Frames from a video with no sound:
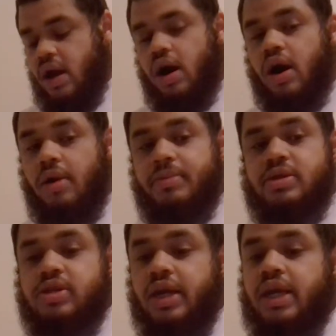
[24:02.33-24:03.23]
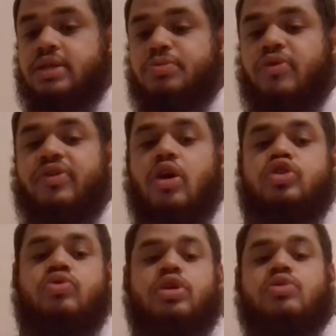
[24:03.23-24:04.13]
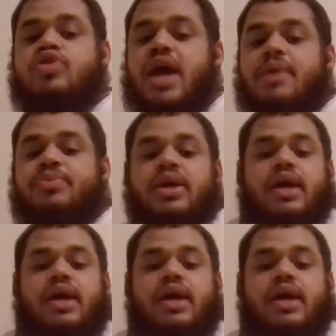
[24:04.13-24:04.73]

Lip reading: He's moving on to a new chapter.